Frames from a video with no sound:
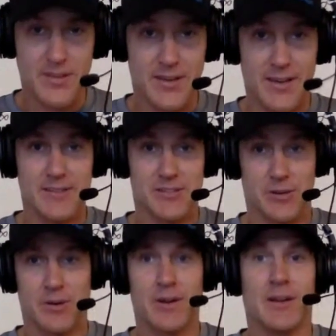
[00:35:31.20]
Okay,
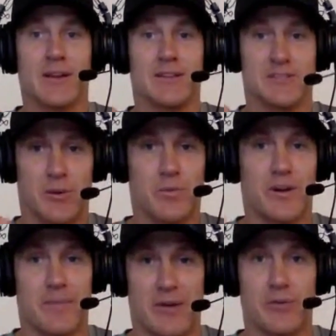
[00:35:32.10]
so don't
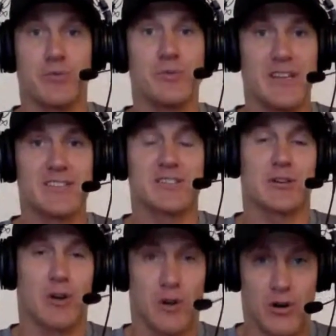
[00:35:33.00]
worry about who needs to
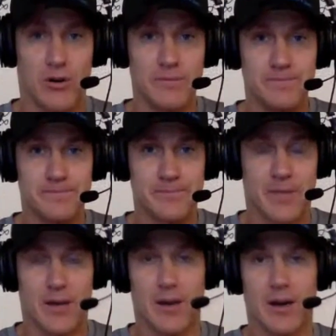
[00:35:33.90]
call.
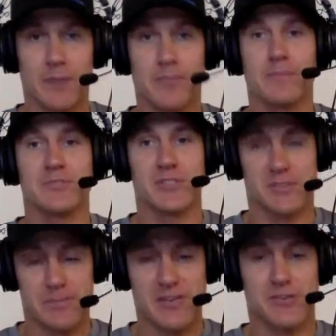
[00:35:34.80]

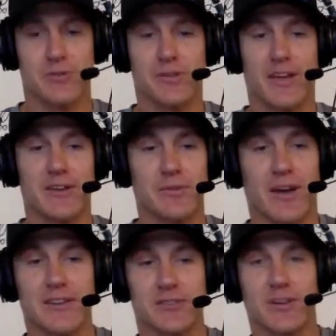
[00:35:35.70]
Just make sure that you
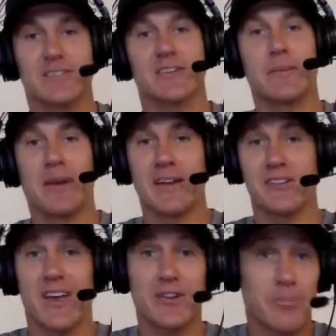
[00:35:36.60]
guys are on the same
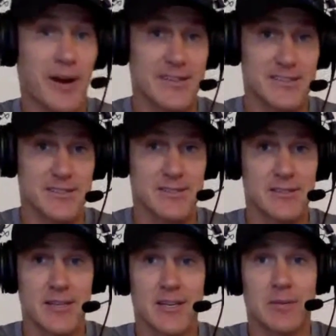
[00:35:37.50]
page and you practice
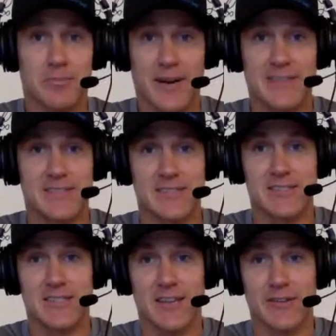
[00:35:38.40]
it
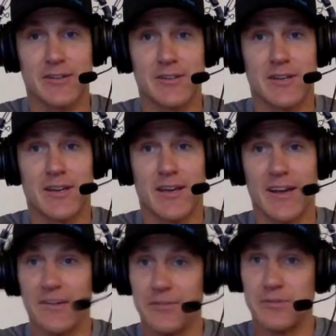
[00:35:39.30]
together.
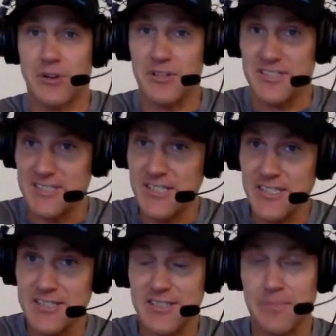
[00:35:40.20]
And if you start
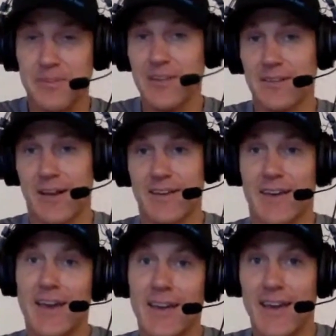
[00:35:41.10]
seeing something like,
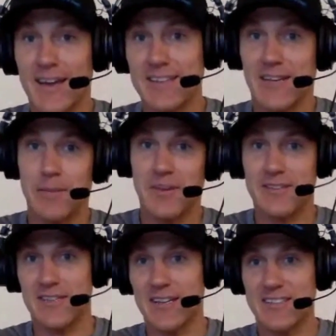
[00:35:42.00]
hey, anytime he
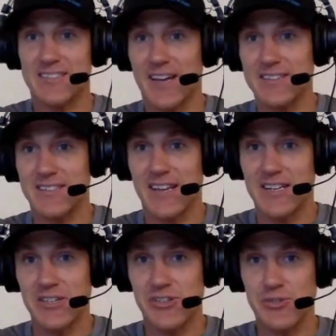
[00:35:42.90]
has an inside set,
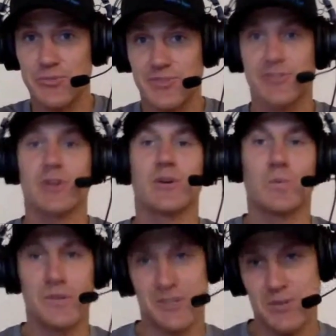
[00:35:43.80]
he shoots,
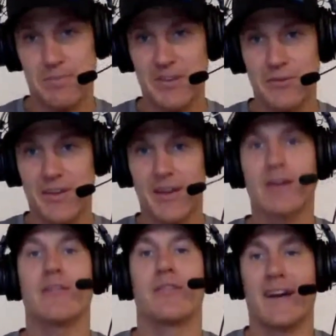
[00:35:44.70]
we should peel
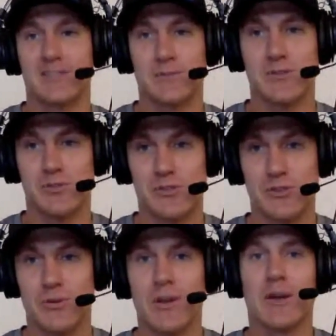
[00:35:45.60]
then, that's what you should
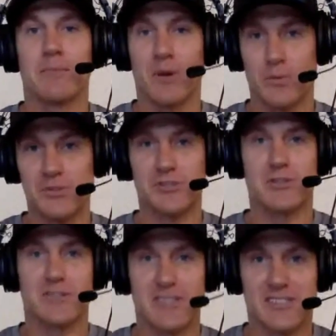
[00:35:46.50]
do. But we
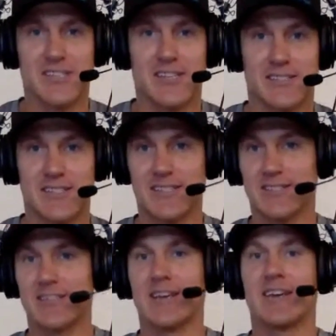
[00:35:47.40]
shouldn't discuss
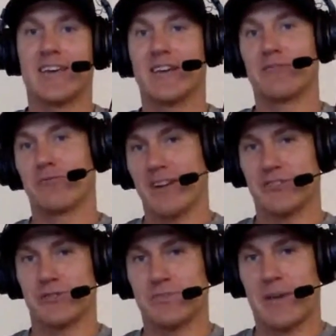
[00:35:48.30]
things in
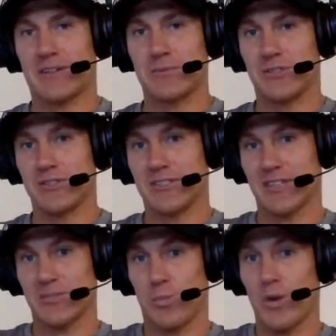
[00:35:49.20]
retrospect. We should
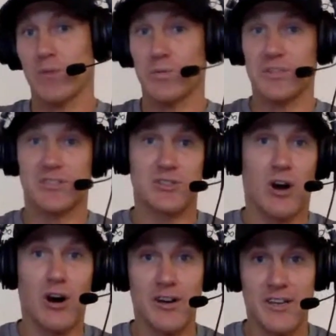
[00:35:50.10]
discuss what we
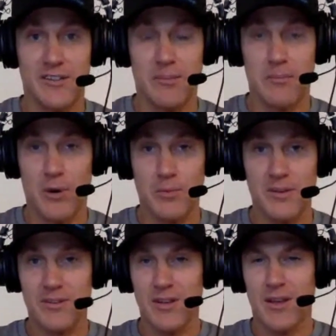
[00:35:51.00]
saw in the
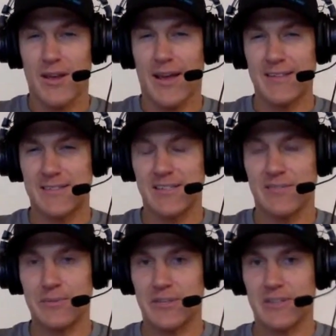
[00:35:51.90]
moment and see
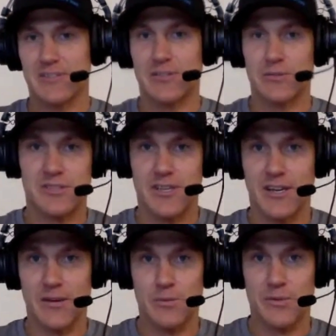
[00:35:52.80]
if we can
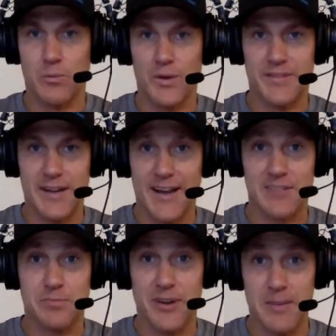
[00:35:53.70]
associate it with what the
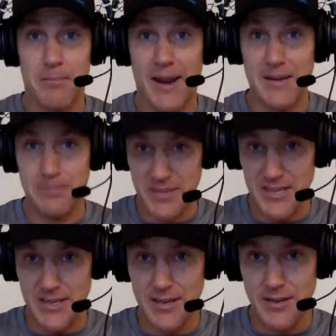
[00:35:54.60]
next play might
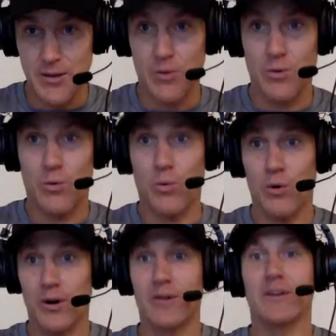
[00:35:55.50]
be,
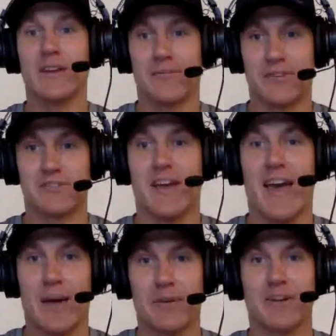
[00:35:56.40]
or if there's a
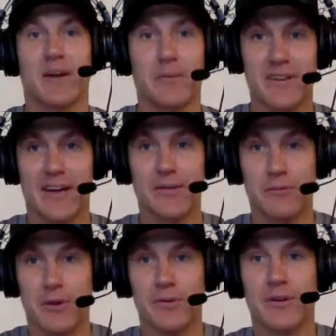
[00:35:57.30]
habit coming down the
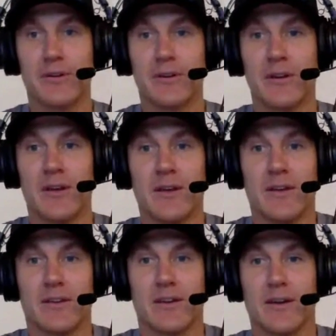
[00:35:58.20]
road.
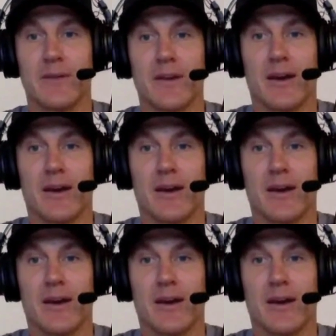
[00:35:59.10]
Okay.